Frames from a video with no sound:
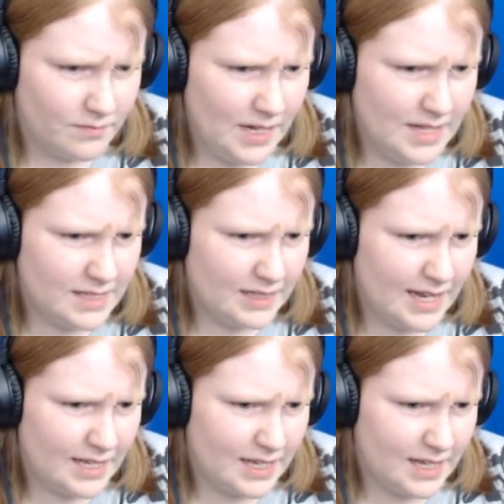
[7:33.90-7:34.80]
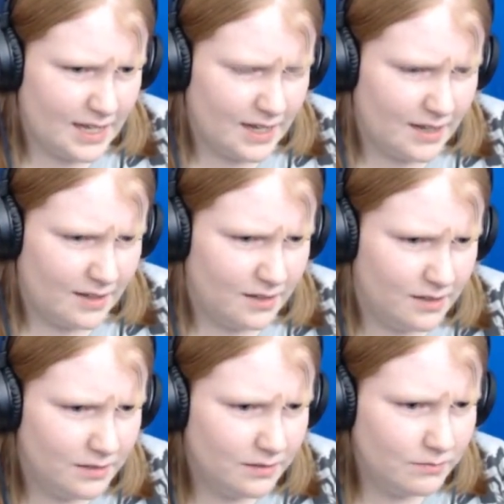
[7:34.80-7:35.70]
Is it like a,
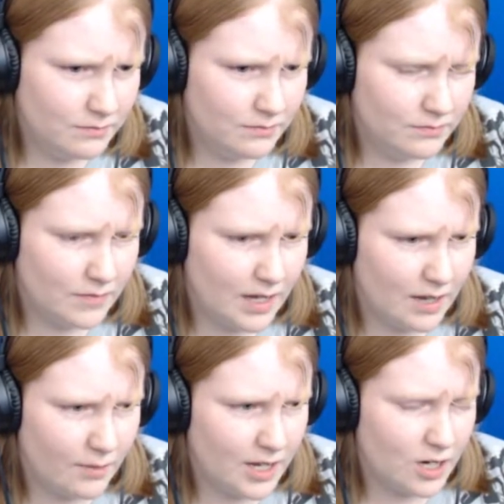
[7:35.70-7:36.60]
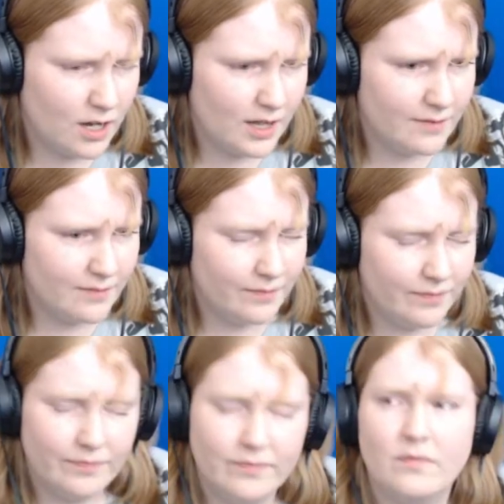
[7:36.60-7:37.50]
what do you call it?
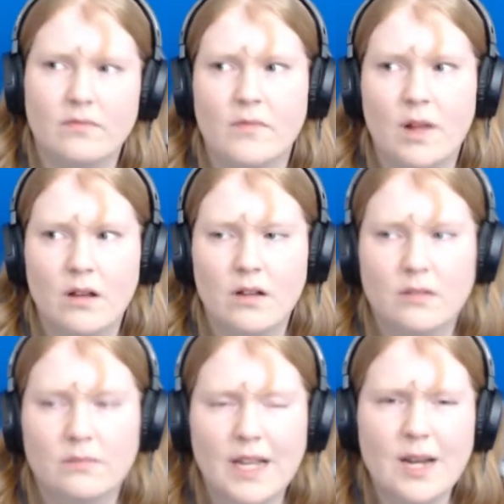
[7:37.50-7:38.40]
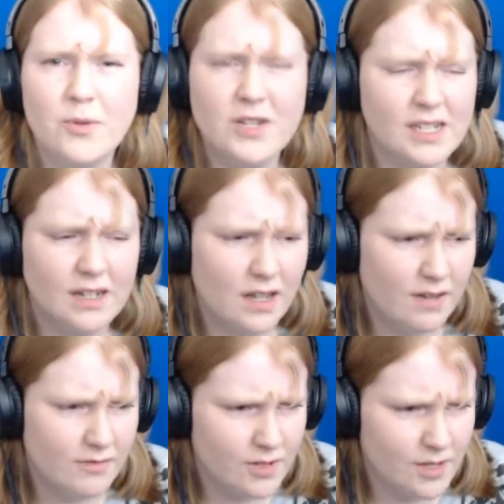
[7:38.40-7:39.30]
Like a prison
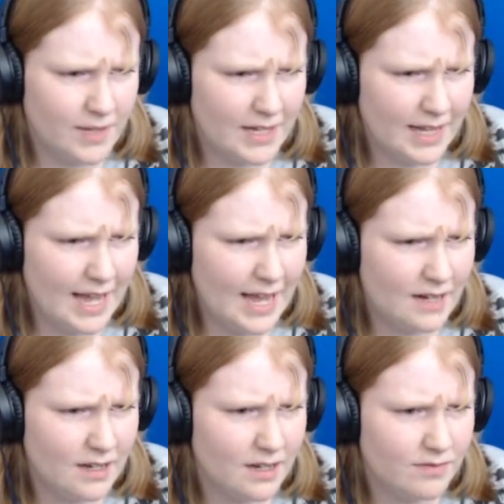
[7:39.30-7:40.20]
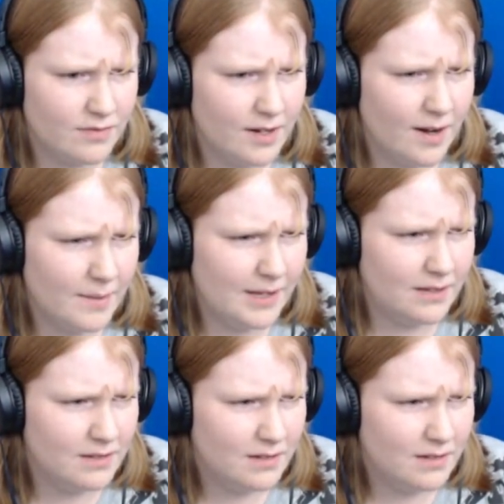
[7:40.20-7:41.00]
cuff or something, like a handcuff, you know what I mean?